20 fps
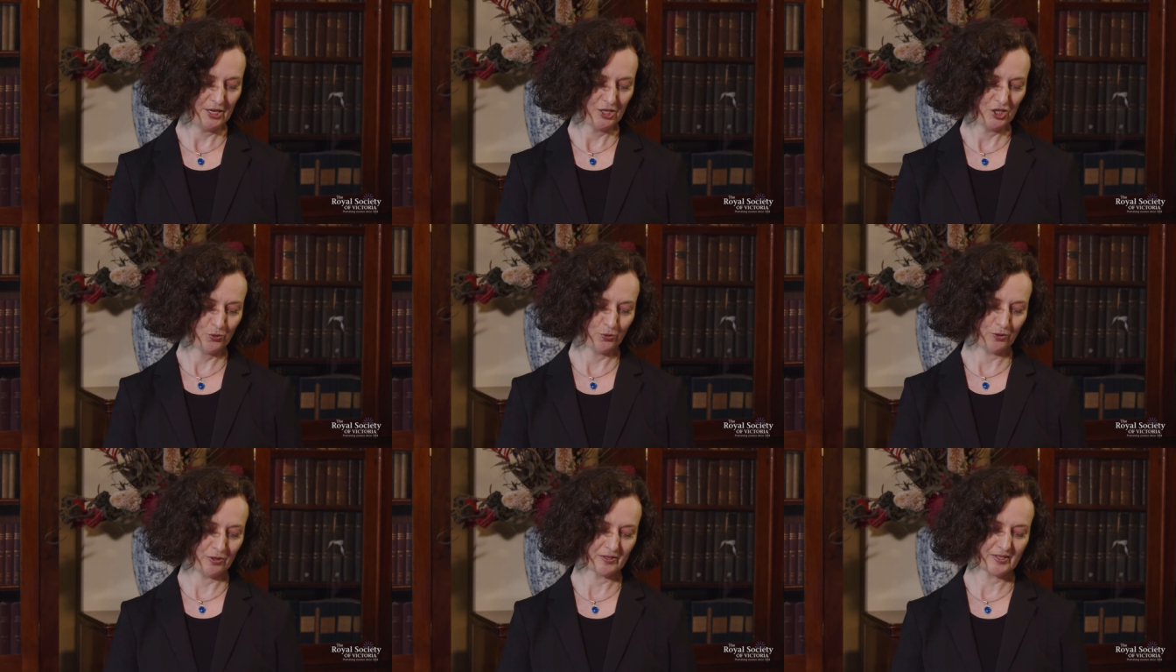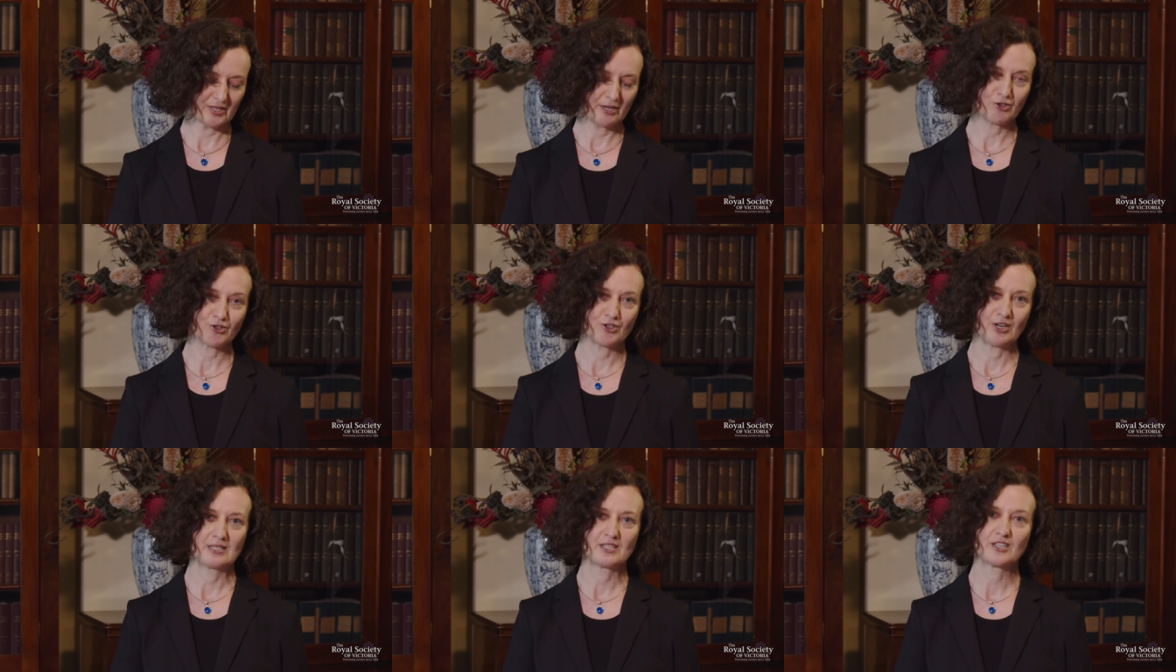to also
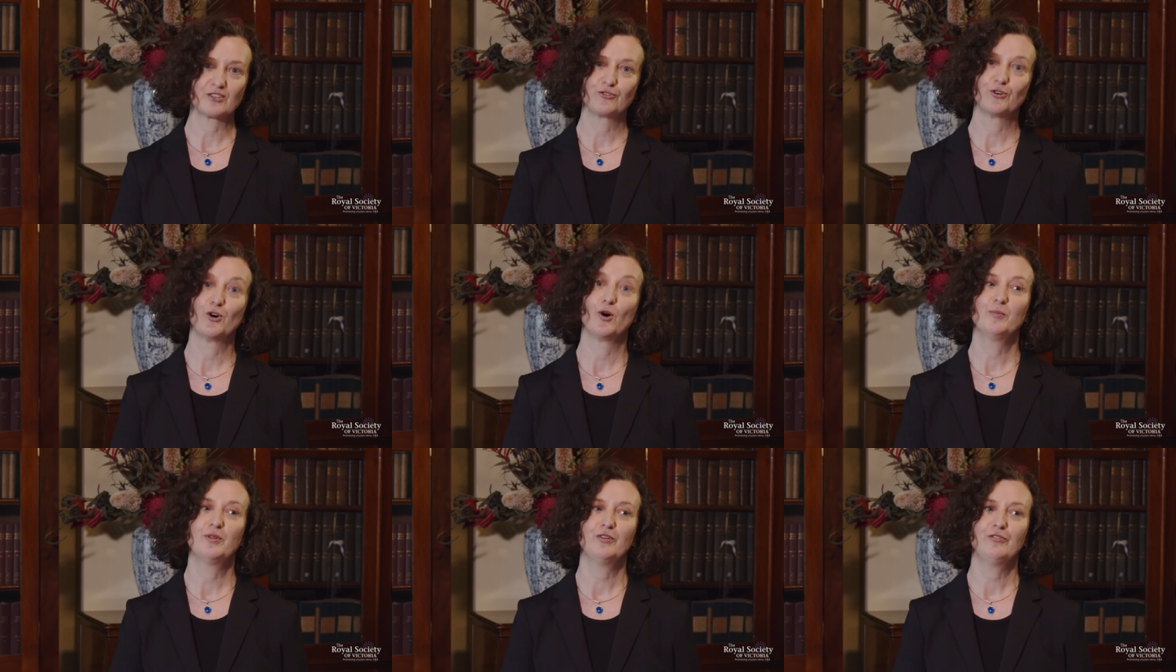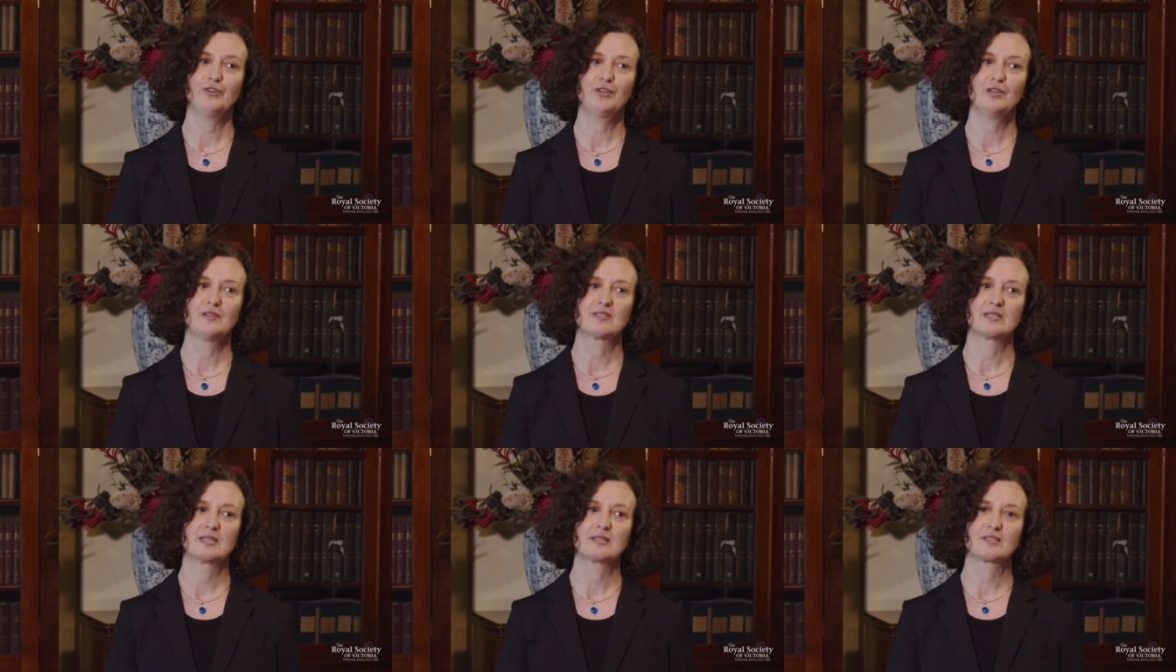transform the
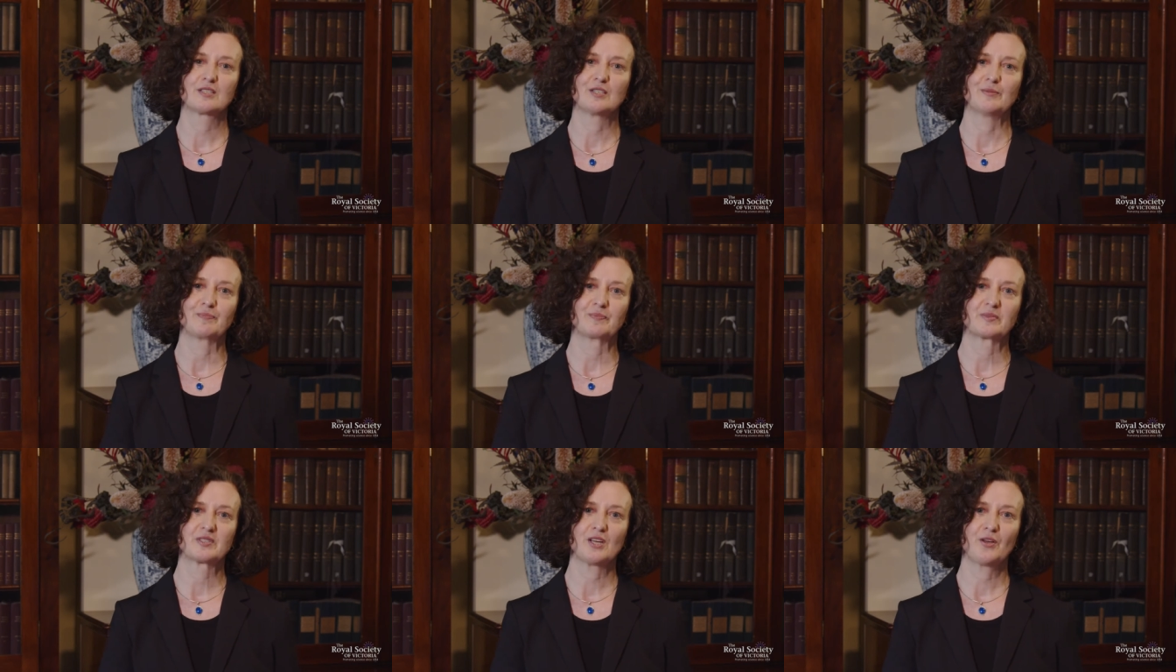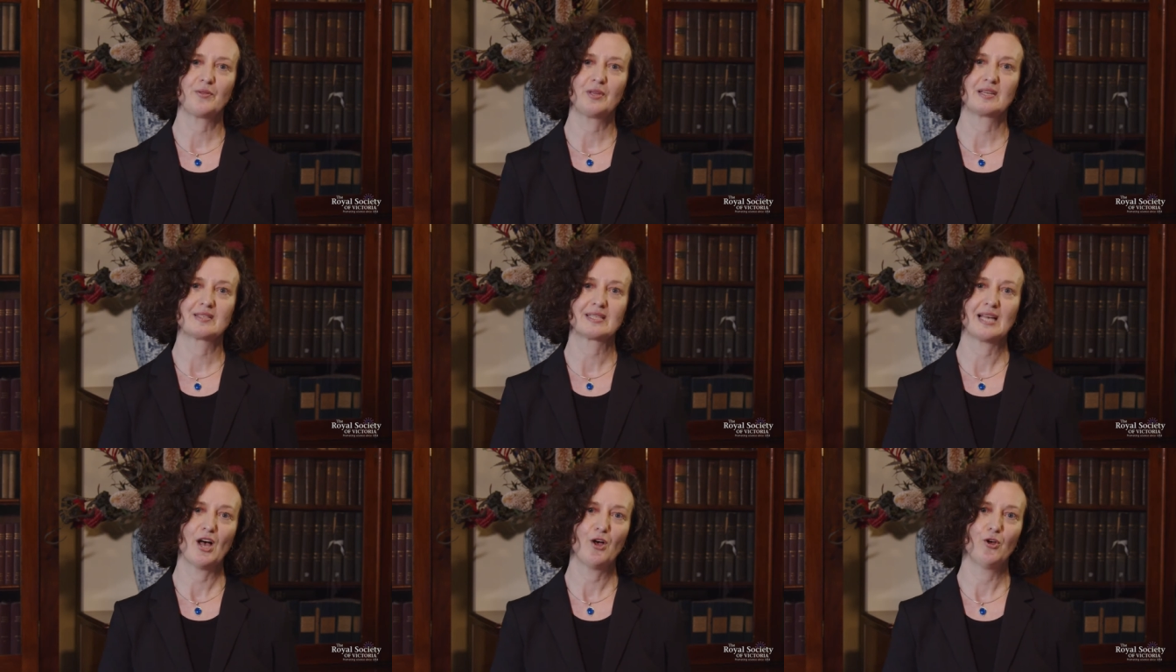food system so that
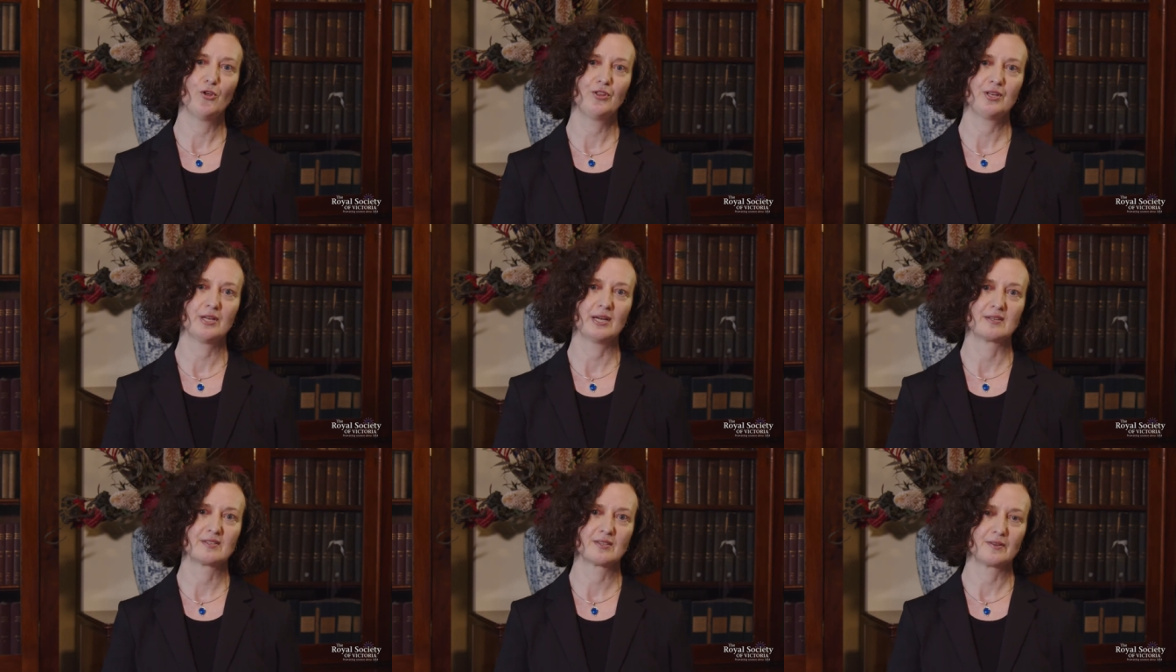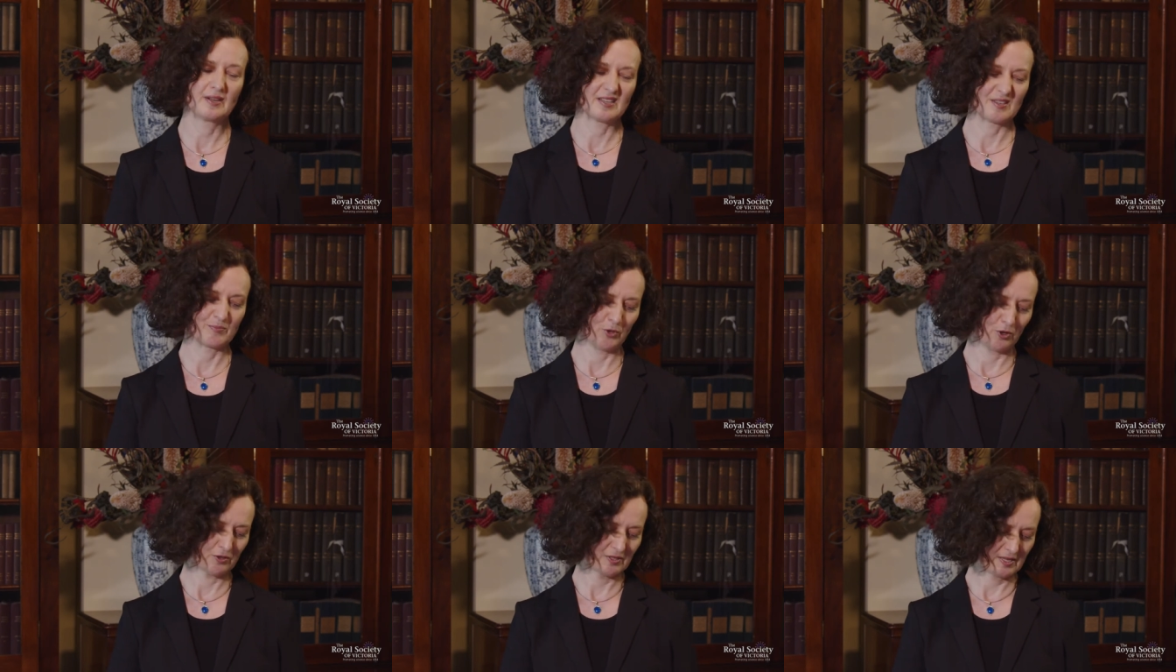it's healthier, so that
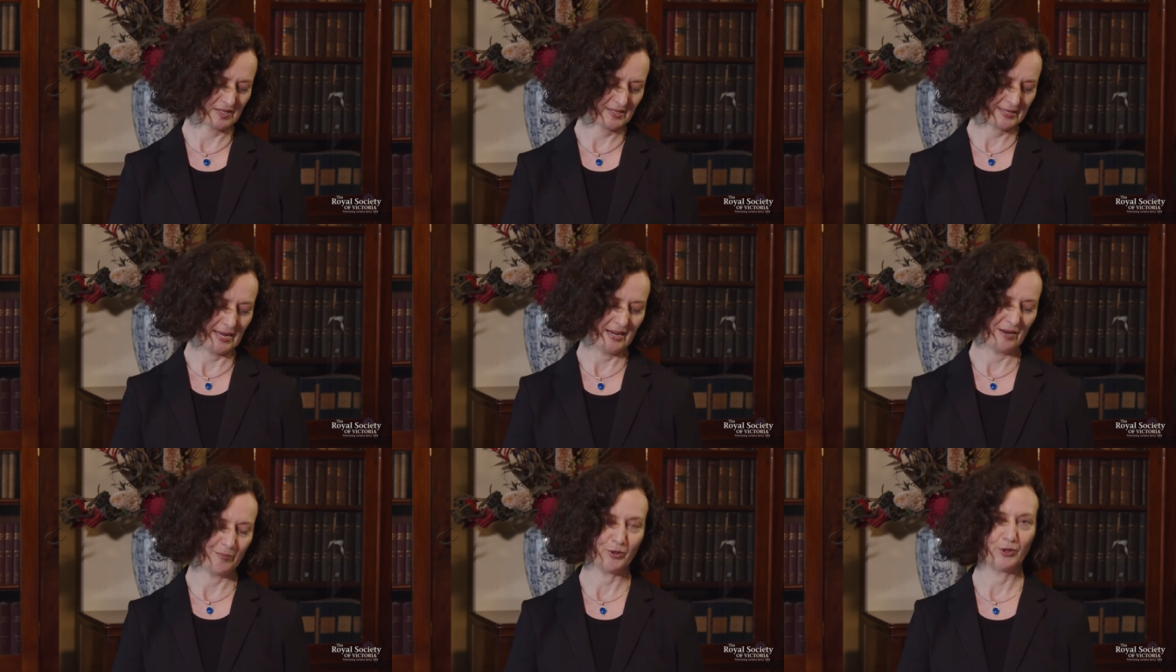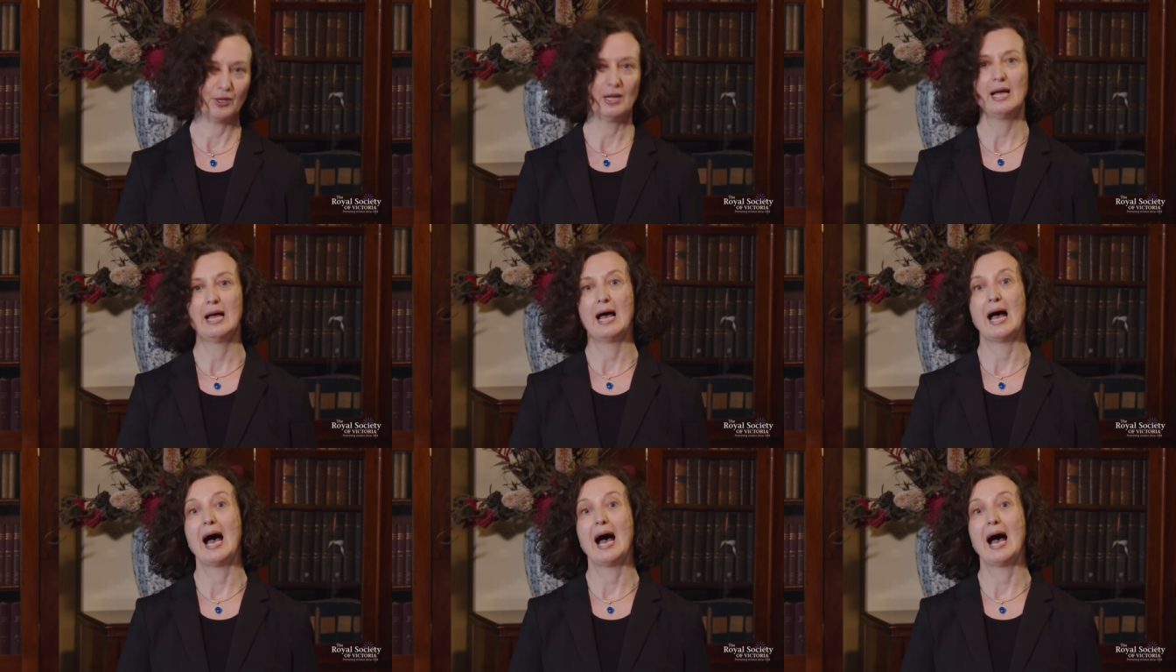it's more sustainable